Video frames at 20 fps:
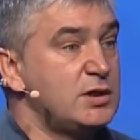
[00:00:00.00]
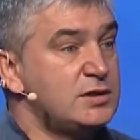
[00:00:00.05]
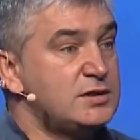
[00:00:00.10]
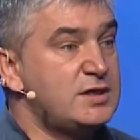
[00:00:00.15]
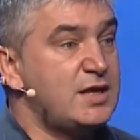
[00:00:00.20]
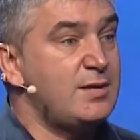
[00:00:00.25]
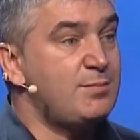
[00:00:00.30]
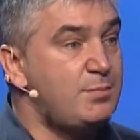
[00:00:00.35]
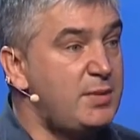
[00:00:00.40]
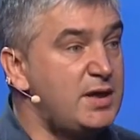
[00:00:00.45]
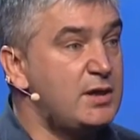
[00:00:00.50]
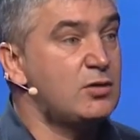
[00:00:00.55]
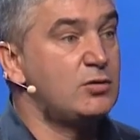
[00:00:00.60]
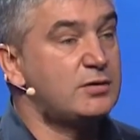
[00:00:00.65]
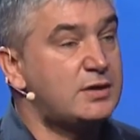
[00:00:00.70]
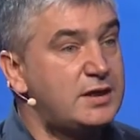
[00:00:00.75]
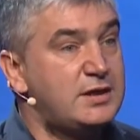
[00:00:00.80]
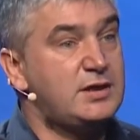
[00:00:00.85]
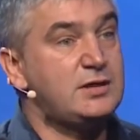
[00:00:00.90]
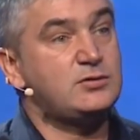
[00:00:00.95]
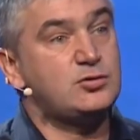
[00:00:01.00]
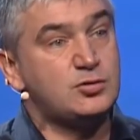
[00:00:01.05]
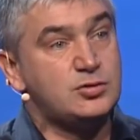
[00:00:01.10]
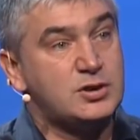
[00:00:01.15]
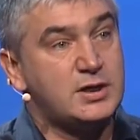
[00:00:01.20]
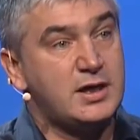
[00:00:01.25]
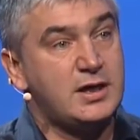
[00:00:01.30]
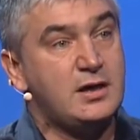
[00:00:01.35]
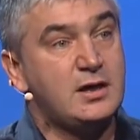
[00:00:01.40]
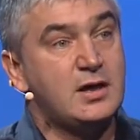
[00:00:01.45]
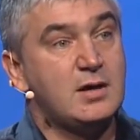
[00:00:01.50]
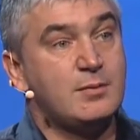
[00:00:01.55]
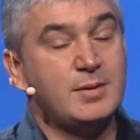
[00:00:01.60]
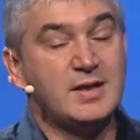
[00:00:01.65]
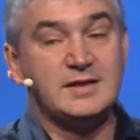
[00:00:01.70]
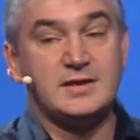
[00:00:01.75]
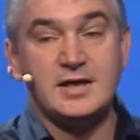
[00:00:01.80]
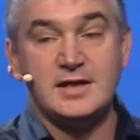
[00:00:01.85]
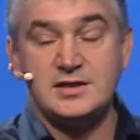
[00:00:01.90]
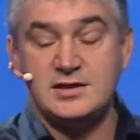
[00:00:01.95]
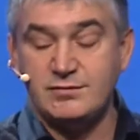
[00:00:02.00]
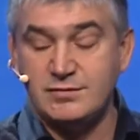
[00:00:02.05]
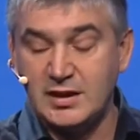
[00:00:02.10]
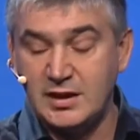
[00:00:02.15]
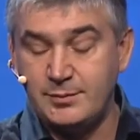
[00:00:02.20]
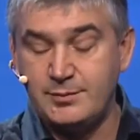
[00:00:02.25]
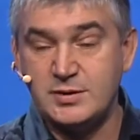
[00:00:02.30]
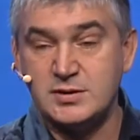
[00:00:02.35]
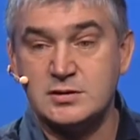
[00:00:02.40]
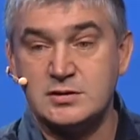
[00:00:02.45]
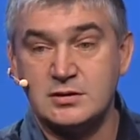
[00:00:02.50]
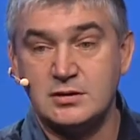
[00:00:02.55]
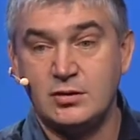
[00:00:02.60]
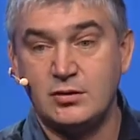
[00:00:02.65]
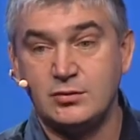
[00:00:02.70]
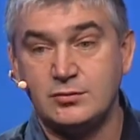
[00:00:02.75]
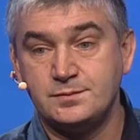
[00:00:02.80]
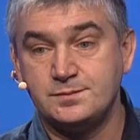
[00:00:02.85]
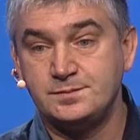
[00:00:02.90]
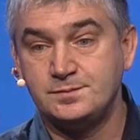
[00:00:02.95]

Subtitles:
They're big already today, but they're developing slow.